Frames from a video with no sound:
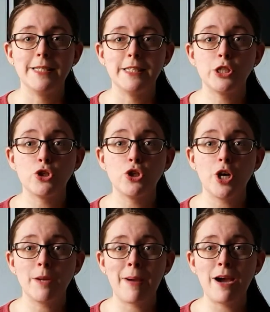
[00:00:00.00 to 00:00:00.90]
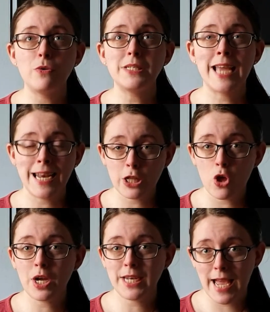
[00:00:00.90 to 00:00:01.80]
So at about 10
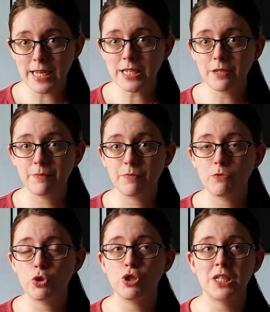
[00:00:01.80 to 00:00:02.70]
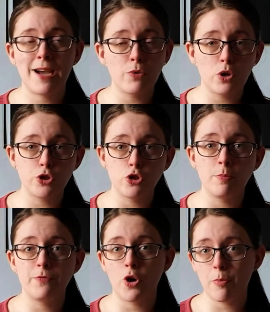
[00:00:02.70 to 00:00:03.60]
o'clock at night, just an hour or so
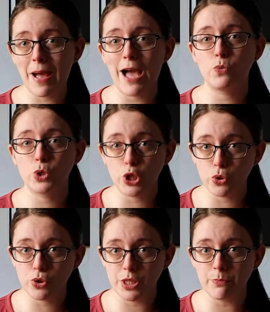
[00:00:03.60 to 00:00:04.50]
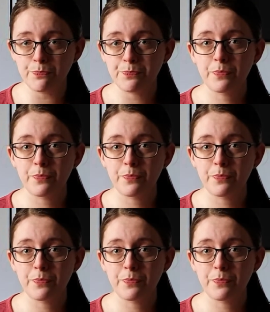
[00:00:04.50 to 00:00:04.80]
before the park was closing,